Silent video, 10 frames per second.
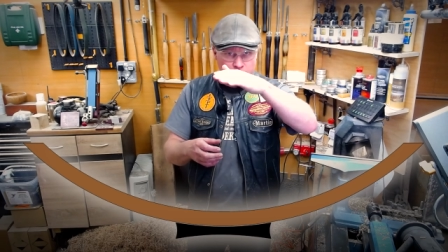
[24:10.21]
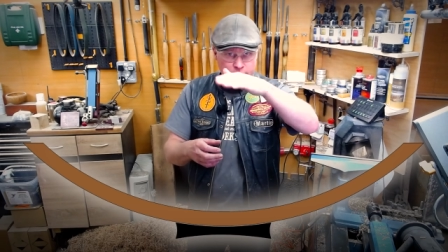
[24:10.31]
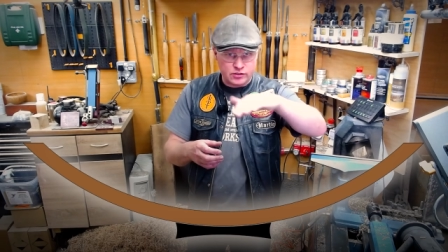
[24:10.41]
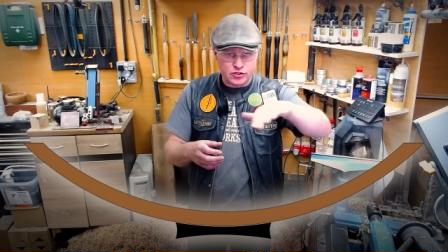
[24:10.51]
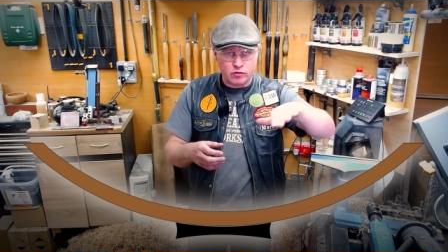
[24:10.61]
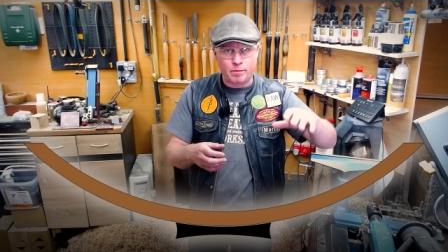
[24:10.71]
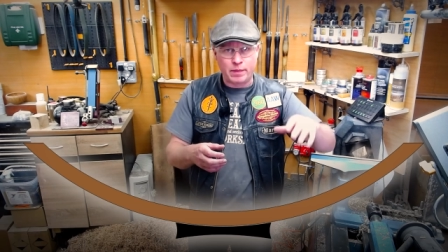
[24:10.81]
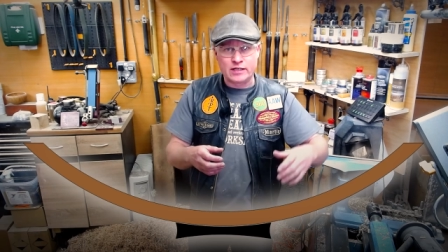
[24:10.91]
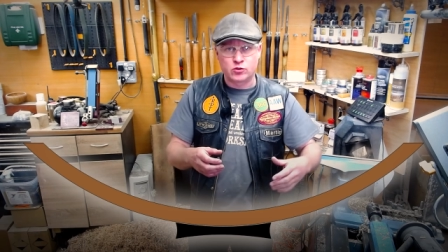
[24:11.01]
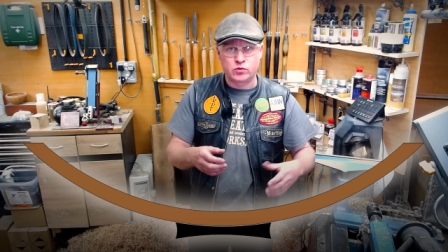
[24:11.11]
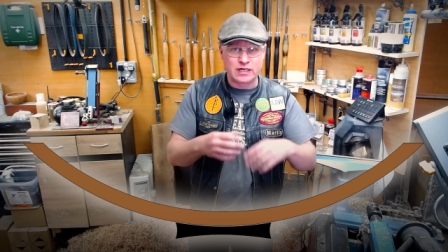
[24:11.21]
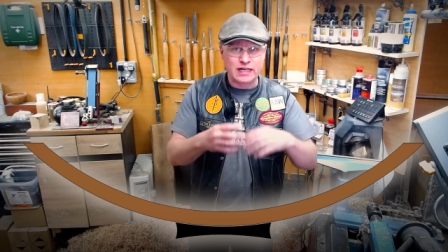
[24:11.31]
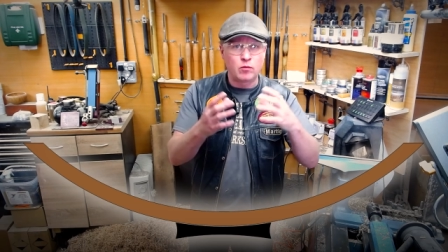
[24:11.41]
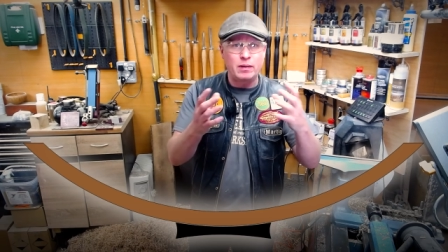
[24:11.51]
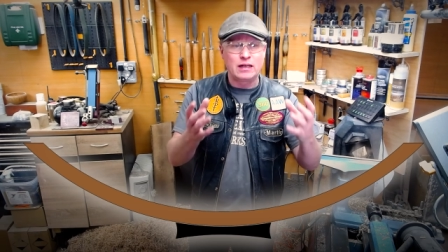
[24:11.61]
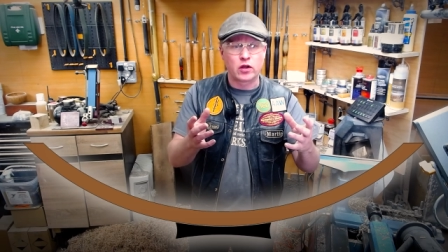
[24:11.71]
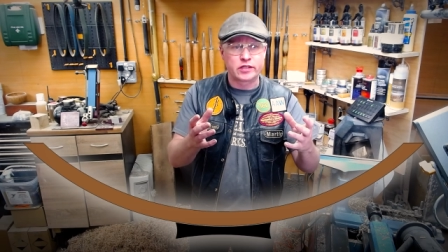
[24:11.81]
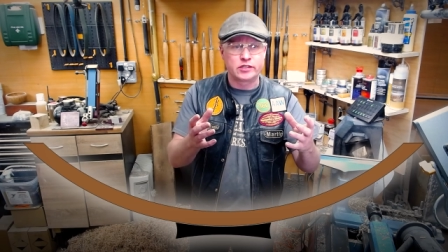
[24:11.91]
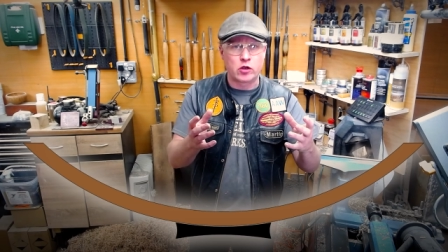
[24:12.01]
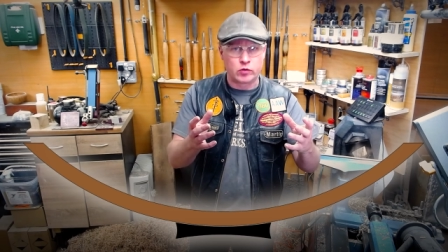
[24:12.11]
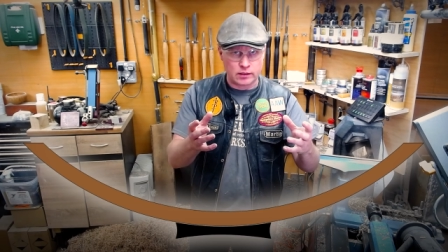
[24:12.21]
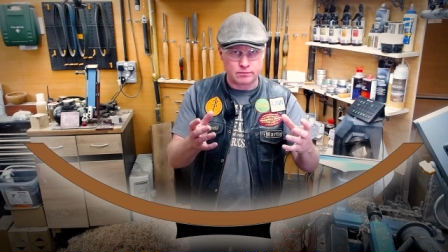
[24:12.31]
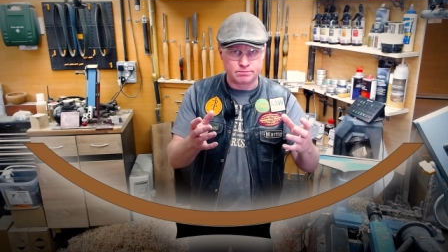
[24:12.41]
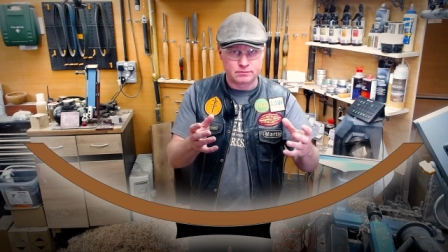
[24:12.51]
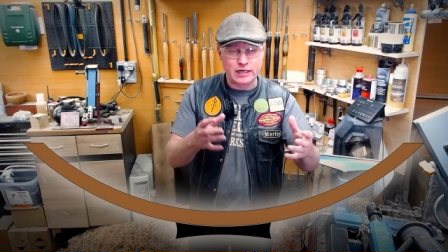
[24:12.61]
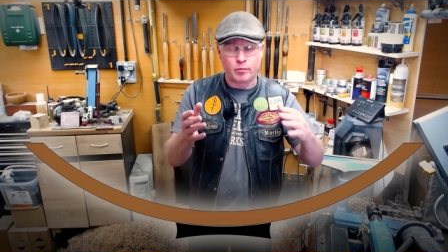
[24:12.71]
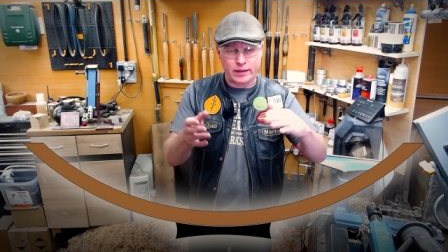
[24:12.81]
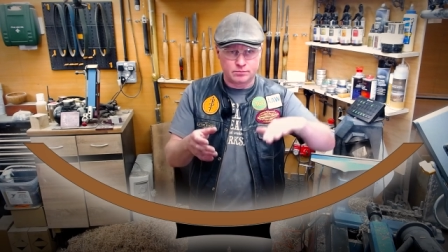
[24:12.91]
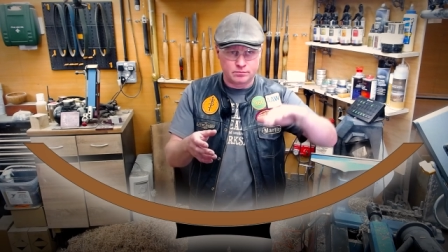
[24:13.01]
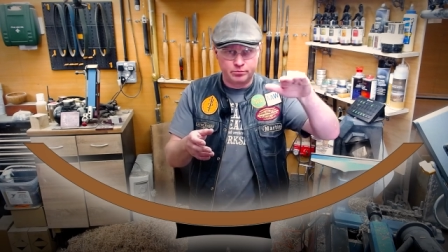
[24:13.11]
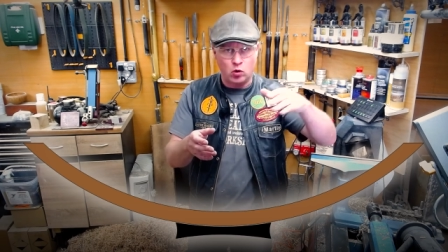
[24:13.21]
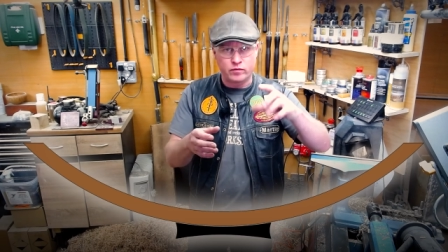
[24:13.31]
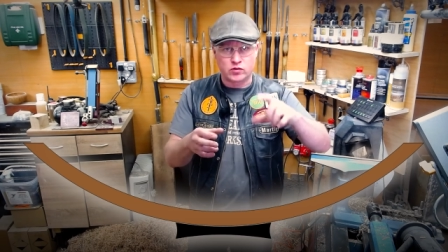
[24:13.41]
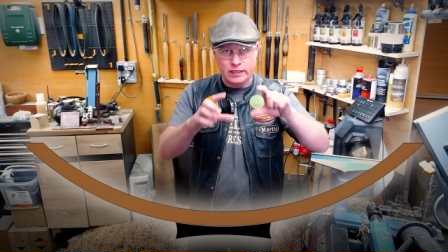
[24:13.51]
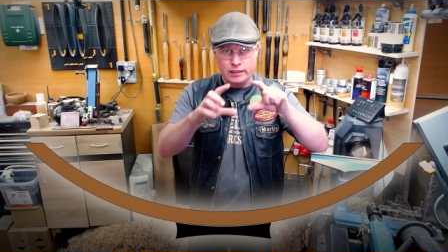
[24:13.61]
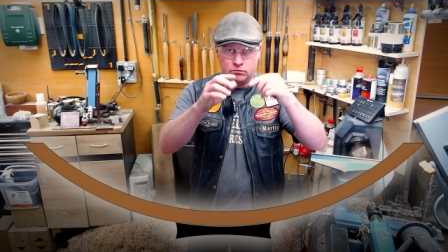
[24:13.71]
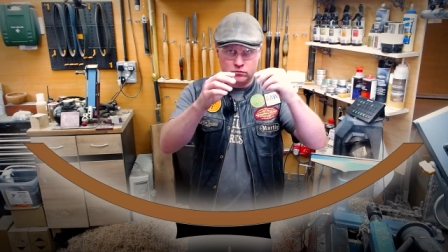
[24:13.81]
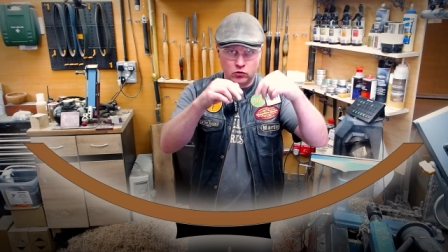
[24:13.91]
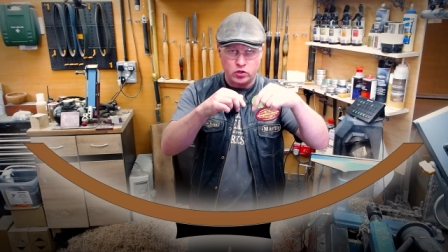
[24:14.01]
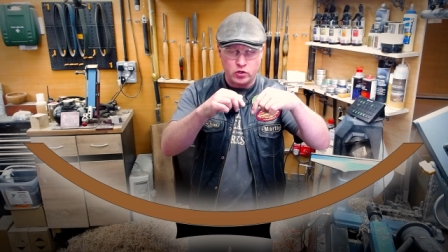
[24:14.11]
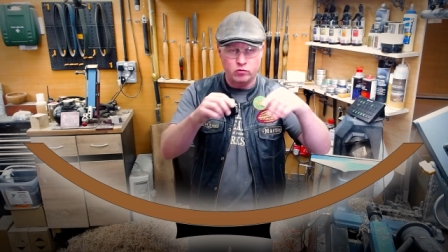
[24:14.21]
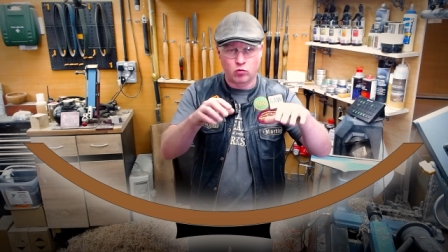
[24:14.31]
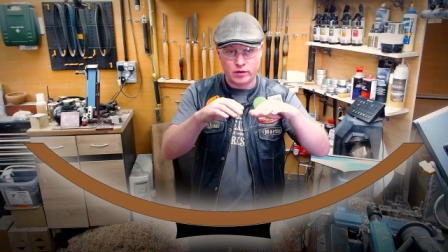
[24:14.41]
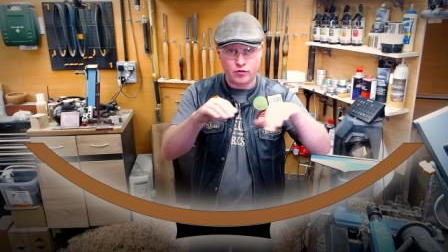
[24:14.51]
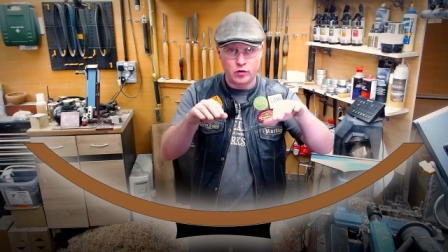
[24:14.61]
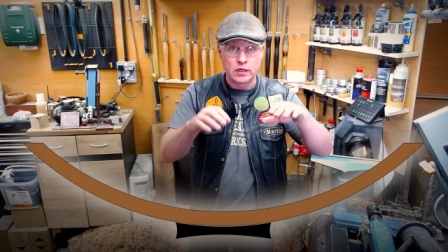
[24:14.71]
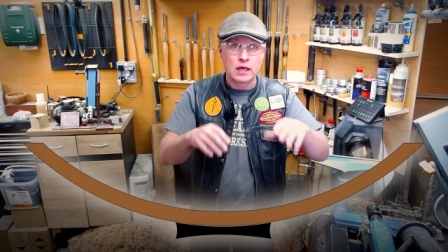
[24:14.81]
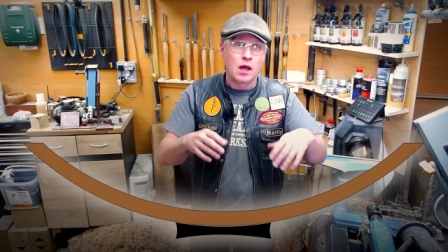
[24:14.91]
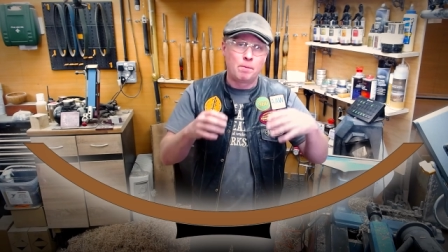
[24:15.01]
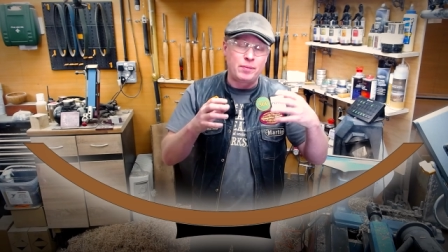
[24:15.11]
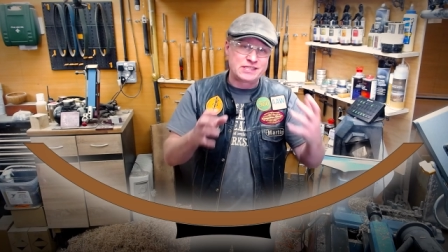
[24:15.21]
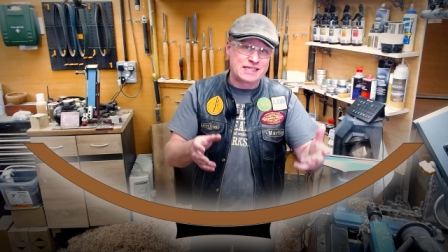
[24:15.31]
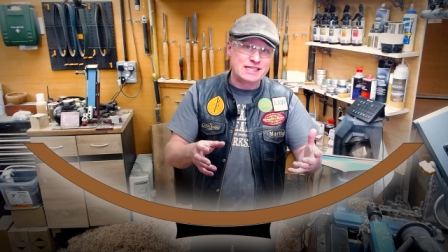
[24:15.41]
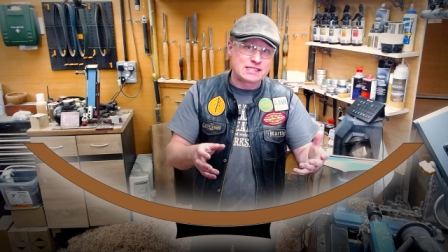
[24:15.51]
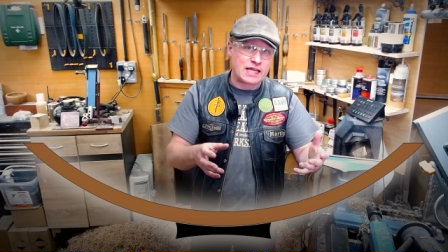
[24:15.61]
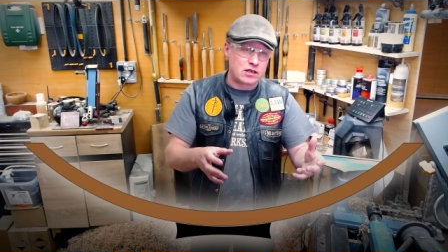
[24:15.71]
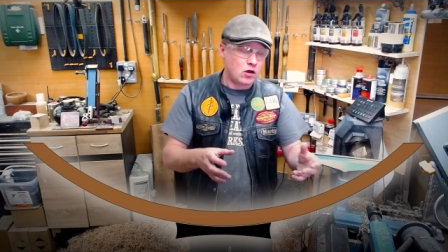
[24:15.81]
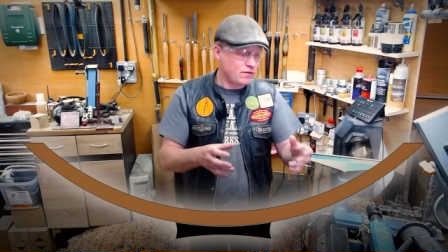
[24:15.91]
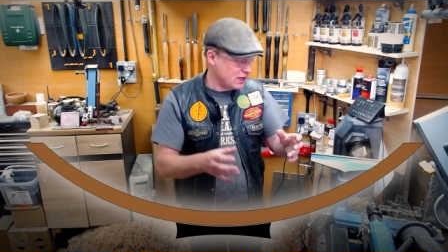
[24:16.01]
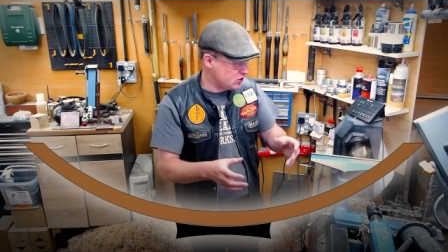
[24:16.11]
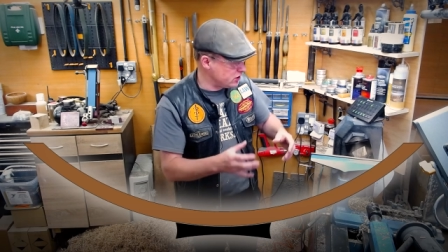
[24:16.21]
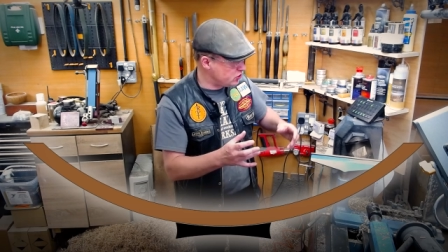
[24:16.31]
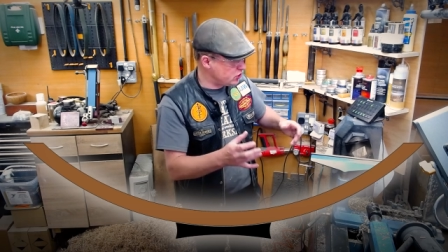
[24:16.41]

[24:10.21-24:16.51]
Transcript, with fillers: uh, so the base was a little bit like a donut, a little bit, but obviously not going all the way through. But since then, I've actually